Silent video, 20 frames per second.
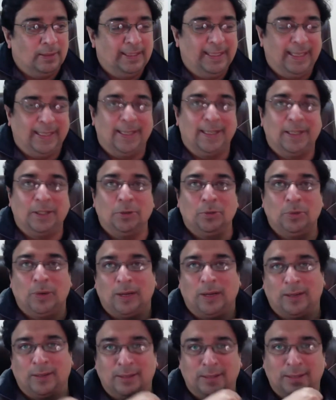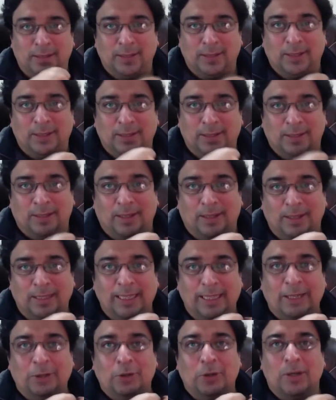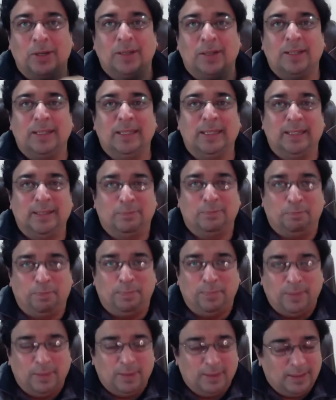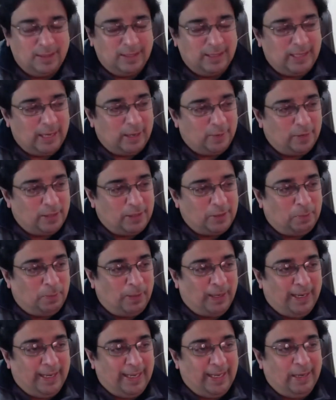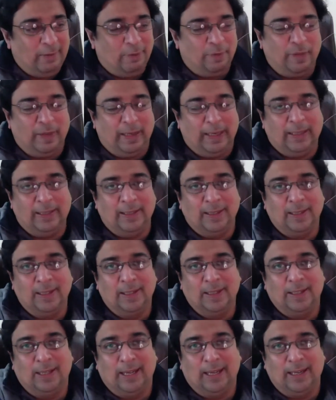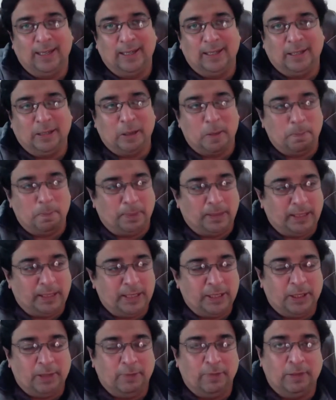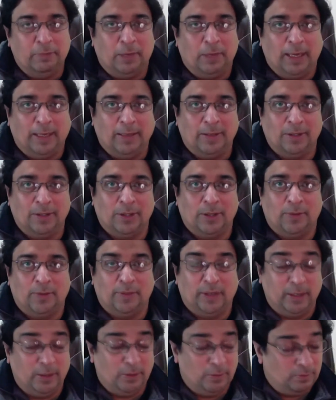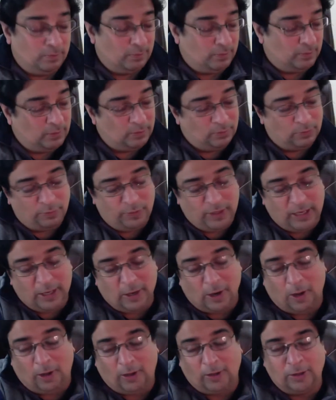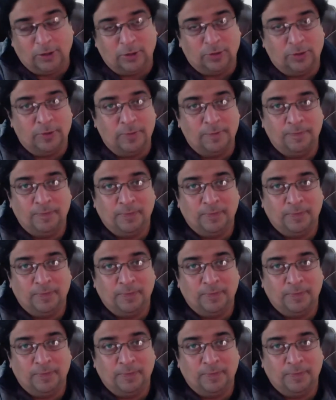get into a equal leveled playing field and in a competition with Microsoft. And we all know